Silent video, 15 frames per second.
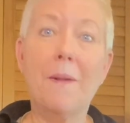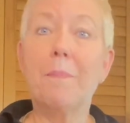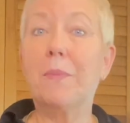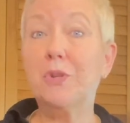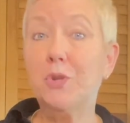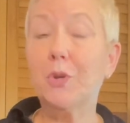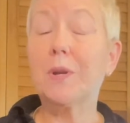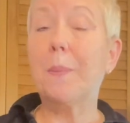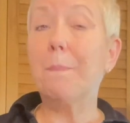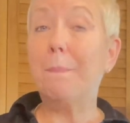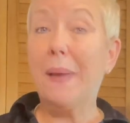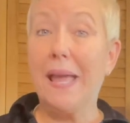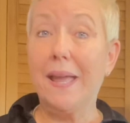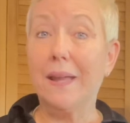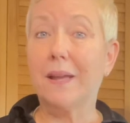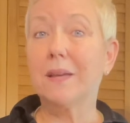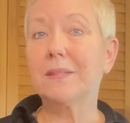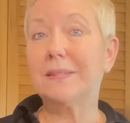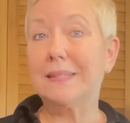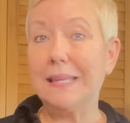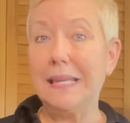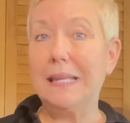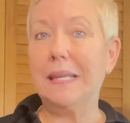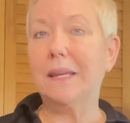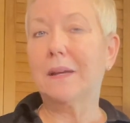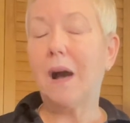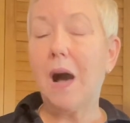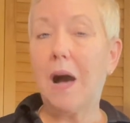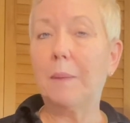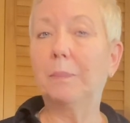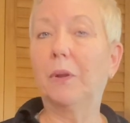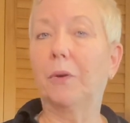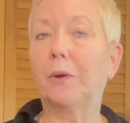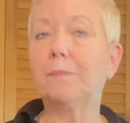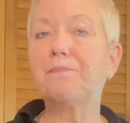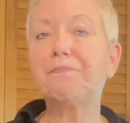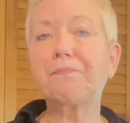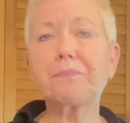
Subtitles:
But you can bake ziti, cobbler,